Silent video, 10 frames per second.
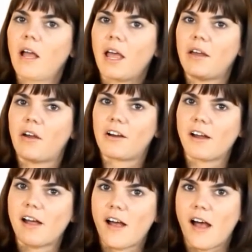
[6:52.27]
and our
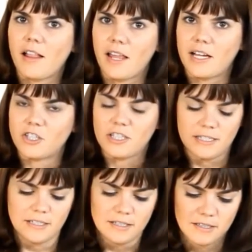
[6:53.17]

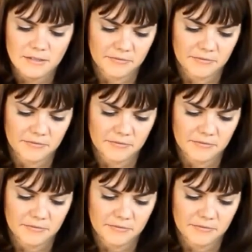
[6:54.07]
eyelashes.